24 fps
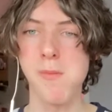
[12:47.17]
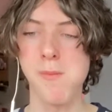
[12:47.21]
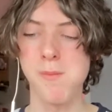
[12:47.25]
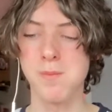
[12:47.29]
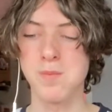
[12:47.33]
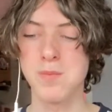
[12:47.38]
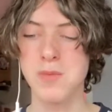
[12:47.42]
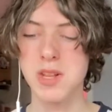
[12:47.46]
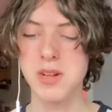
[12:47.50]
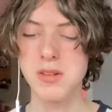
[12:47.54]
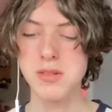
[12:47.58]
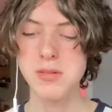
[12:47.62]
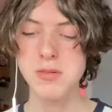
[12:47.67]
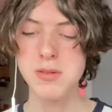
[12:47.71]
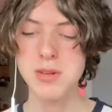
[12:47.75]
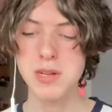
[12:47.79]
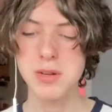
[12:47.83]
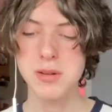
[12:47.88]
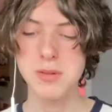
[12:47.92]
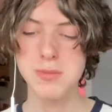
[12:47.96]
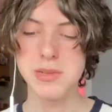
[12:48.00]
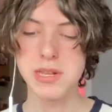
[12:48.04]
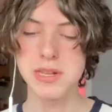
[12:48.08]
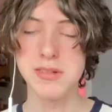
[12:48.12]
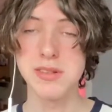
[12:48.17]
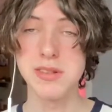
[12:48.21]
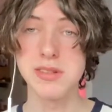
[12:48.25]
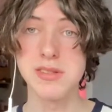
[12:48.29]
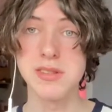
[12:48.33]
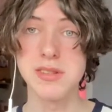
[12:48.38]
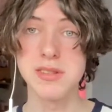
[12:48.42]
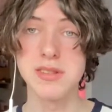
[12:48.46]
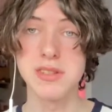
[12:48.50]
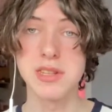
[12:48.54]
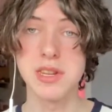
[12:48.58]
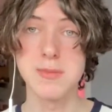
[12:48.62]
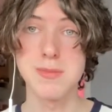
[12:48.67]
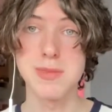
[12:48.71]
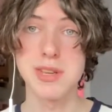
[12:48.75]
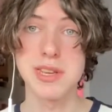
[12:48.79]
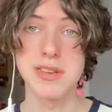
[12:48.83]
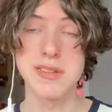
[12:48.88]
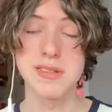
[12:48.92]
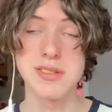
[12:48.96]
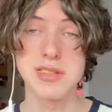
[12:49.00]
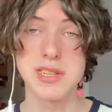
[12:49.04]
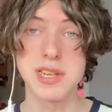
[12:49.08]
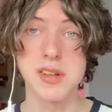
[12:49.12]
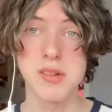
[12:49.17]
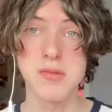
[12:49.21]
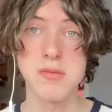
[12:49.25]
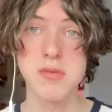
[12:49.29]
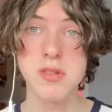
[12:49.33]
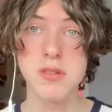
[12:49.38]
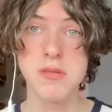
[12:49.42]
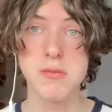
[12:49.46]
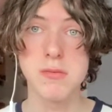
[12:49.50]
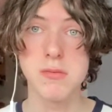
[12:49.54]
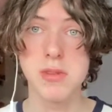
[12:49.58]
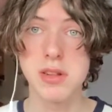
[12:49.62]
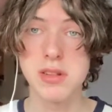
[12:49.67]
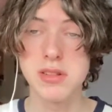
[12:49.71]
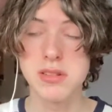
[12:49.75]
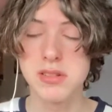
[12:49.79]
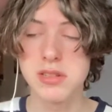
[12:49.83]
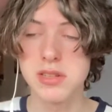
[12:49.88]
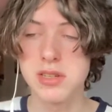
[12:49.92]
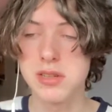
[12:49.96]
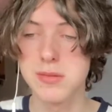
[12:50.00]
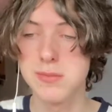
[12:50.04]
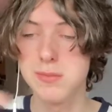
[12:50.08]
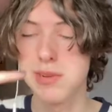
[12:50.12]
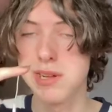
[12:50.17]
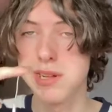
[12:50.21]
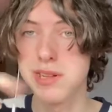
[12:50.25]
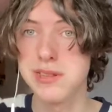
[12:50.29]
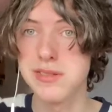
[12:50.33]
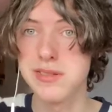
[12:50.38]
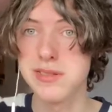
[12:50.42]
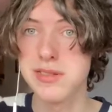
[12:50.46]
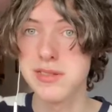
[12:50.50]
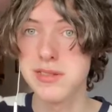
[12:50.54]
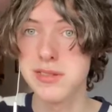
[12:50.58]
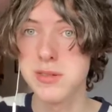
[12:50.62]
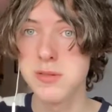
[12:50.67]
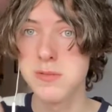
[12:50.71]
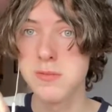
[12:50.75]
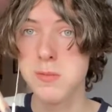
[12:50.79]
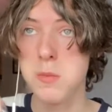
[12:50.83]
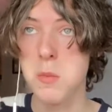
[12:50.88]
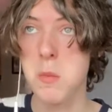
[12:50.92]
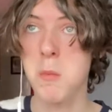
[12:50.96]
Also, I hope that this is not making sound while it's like balancing,